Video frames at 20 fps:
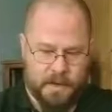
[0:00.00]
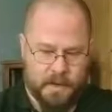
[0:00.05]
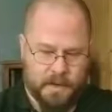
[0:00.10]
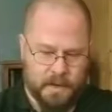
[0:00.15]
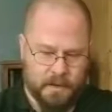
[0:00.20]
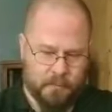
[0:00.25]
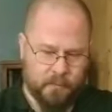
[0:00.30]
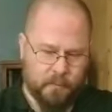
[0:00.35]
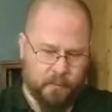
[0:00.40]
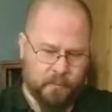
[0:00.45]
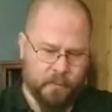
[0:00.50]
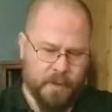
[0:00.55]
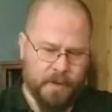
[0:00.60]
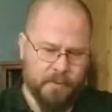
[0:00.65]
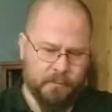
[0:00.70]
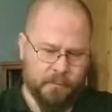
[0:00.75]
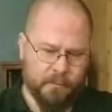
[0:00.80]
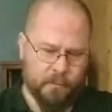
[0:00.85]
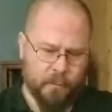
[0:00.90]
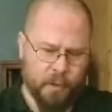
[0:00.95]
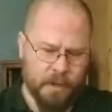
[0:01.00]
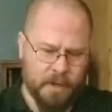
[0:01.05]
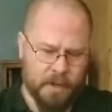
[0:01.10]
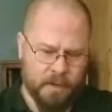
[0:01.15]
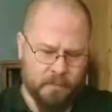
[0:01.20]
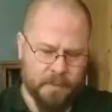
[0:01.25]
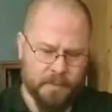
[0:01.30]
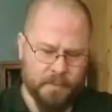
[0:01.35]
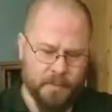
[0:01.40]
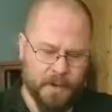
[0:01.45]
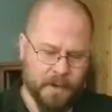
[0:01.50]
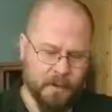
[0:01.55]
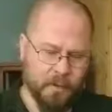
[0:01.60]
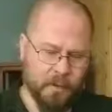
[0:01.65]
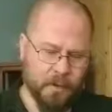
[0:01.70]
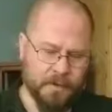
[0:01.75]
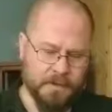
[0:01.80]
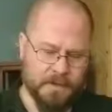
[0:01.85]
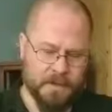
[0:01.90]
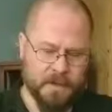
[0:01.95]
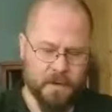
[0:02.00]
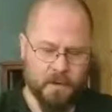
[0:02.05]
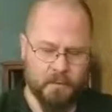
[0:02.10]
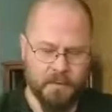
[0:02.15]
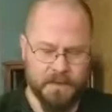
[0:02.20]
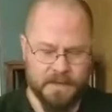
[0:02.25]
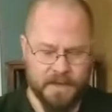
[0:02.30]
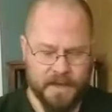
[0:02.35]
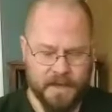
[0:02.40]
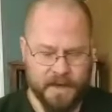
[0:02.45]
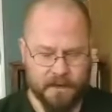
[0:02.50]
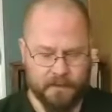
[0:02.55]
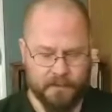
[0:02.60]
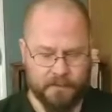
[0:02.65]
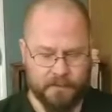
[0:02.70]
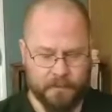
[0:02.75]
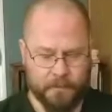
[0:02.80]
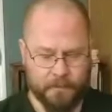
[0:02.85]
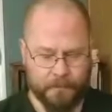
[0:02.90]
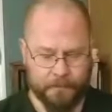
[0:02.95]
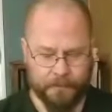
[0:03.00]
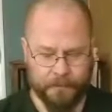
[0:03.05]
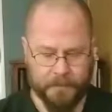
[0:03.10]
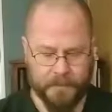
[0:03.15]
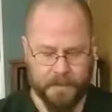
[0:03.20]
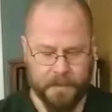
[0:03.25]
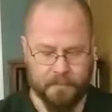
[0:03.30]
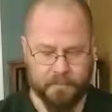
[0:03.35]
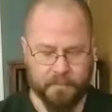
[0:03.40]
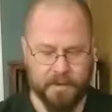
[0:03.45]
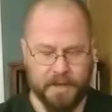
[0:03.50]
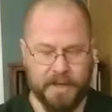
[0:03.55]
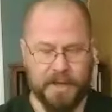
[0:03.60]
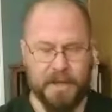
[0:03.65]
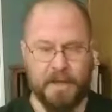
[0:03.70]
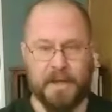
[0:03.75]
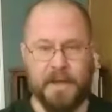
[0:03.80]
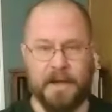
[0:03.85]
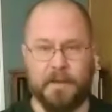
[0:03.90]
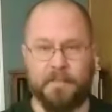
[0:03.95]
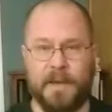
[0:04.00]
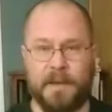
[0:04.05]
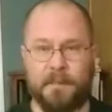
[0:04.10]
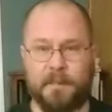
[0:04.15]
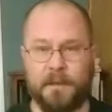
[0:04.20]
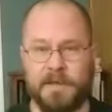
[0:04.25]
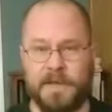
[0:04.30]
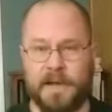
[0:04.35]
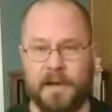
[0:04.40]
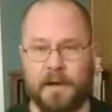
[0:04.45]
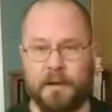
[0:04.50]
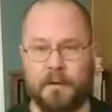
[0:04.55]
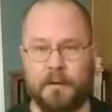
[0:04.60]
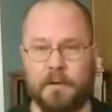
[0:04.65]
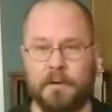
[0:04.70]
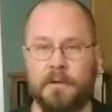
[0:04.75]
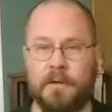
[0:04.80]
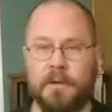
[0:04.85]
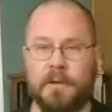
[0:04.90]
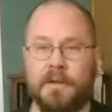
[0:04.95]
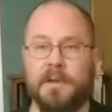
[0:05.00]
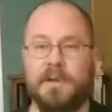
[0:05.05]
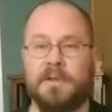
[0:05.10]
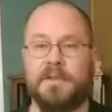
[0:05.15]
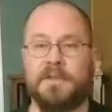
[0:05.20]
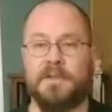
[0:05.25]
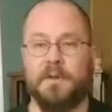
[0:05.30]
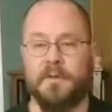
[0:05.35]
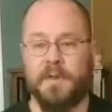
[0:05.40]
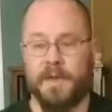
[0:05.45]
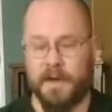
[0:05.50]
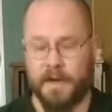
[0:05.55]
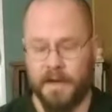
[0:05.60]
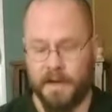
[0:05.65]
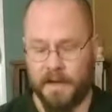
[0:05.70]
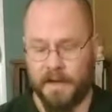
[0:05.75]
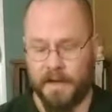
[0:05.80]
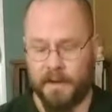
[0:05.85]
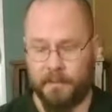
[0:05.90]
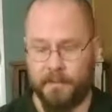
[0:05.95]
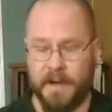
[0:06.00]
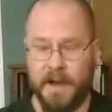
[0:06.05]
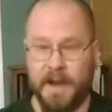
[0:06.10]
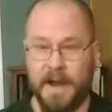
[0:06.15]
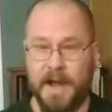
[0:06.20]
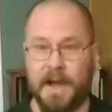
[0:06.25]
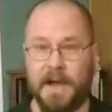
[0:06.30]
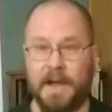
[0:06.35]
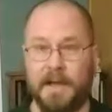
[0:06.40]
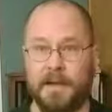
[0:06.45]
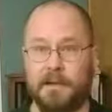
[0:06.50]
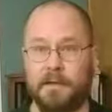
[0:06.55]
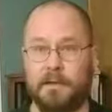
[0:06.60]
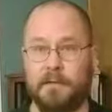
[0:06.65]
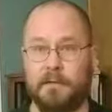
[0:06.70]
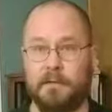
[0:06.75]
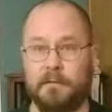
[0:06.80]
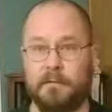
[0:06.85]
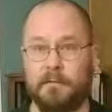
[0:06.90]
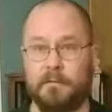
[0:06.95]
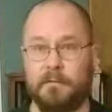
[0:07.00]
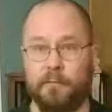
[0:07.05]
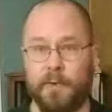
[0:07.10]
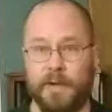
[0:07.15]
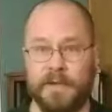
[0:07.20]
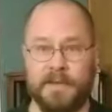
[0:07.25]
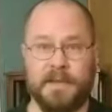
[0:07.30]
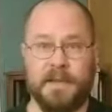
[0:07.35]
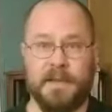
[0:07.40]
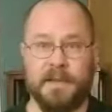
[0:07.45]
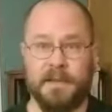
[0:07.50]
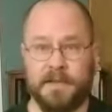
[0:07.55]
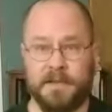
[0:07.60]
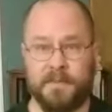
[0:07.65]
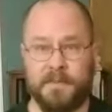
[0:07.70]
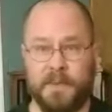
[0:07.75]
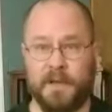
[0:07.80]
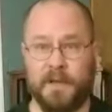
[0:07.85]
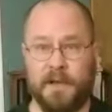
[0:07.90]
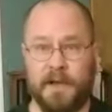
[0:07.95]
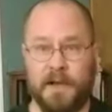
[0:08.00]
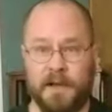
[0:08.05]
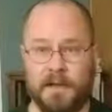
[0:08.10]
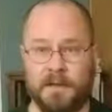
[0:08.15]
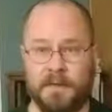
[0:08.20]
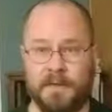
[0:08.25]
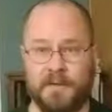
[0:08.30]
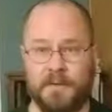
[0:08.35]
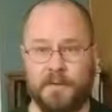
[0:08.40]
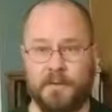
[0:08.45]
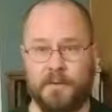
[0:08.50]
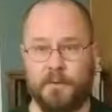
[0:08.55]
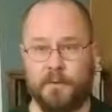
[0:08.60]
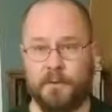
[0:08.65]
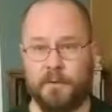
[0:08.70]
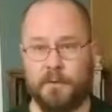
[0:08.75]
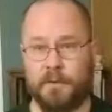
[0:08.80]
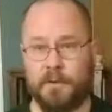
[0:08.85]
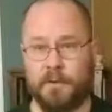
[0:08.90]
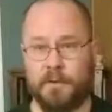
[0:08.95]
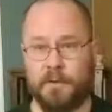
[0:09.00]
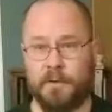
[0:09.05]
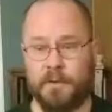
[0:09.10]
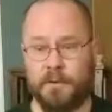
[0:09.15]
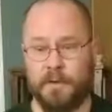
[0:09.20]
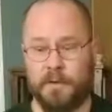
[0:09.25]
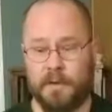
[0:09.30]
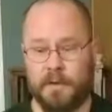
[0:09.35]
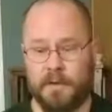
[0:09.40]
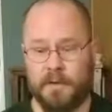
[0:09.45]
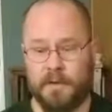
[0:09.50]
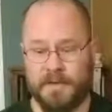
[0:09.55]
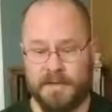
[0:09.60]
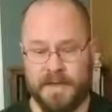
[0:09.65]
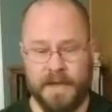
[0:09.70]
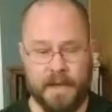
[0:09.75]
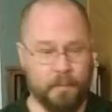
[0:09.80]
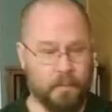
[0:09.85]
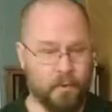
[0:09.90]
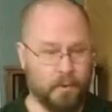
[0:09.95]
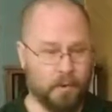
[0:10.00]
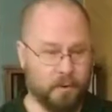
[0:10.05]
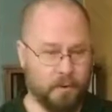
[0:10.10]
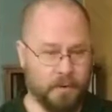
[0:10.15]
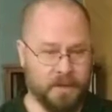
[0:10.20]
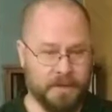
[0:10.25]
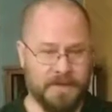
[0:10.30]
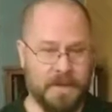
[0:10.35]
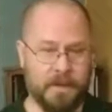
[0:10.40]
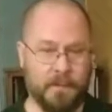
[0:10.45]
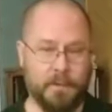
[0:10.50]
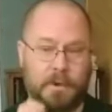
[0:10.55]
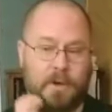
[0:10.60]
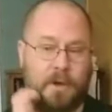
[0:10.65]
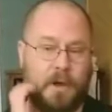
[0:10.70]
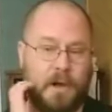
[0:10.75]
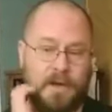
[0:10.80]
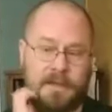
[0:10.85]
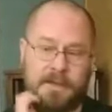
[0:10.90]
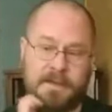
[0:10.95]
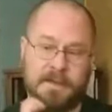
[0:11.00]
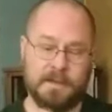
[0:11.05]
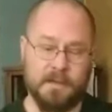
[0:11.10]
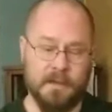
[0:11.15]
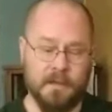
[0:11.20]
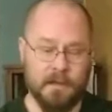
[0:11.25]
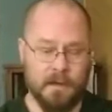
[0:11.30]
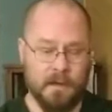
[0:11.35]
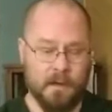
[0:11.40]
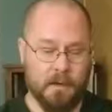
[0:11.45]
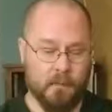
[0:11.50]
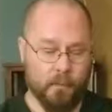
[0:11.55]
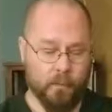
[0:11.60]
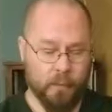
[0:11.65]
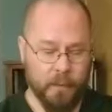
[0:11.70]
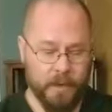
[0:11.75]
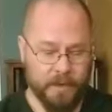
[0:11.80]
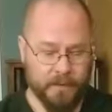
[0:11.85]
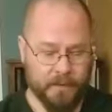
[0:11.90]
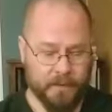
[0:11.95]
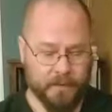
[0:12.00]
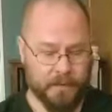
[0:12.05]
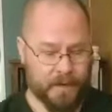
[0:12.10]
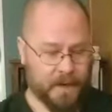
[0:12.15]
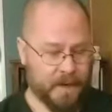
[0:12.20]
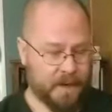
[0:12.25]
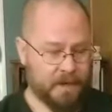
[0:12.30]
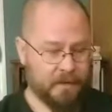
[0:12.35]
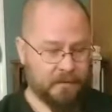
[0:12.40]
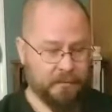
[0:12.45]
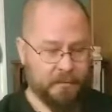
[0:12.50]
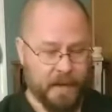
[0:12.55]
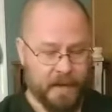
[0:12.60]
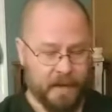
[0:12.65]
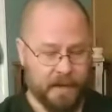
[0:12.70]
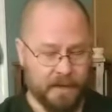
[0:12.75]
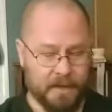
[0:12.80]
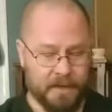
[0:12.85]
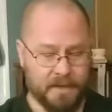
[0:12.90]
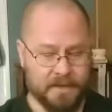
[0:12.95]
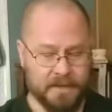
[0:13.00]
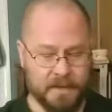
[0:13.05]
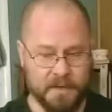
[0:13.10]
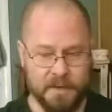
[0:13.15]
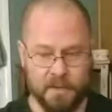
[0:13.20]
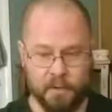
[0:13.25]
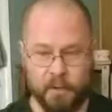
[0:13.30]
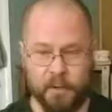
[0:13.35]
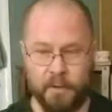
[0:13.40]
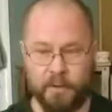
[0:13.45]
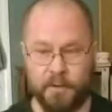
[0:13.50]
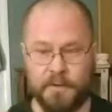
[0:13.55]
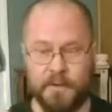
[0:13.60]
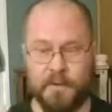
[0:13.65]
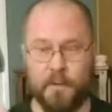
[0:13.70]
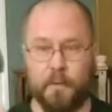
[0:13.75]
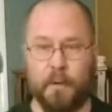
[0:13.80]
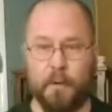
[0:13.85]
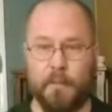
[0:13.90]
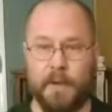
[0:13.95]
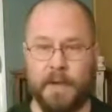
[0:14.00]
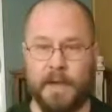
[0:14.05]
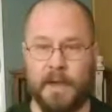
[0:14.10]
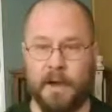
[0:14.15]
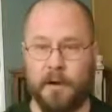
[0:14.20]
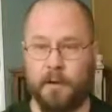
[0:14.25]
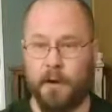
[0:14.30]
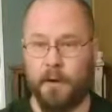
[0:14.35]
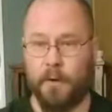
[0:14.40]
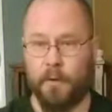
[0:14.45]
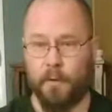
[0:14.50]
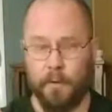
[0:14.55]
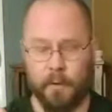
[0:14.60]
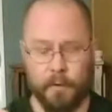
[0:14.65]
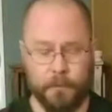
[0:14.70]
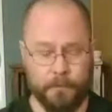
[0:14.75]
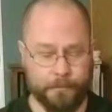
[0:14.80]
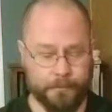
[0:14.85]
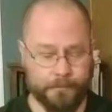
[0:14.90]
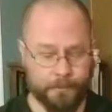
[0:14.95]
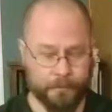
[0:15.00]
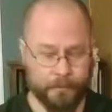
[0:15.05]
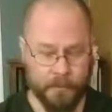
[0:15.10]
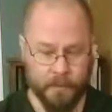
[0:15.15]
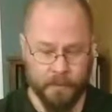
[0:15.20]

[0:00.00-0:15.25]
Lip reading: And when working with my oils, I always have a plate and a paper towel so that I am not risking a spill onto the table or the tablecloths with any of my essential oils or my carrier oil.